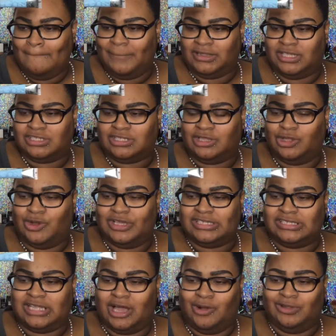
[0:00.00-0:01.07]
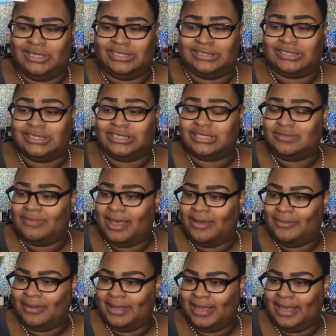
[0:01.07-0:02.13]
But this gloss, not only does it
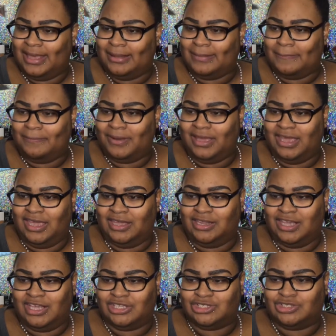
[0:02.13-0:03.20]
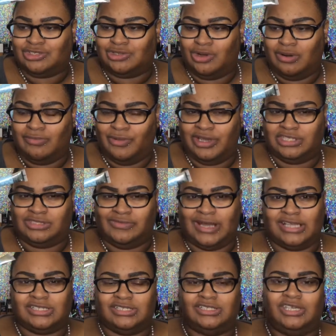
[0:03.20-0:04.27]
smell good, but it is so
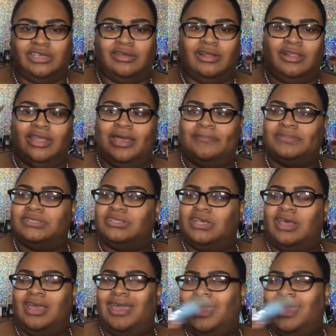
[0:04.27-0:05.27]
moisturizing to your lips.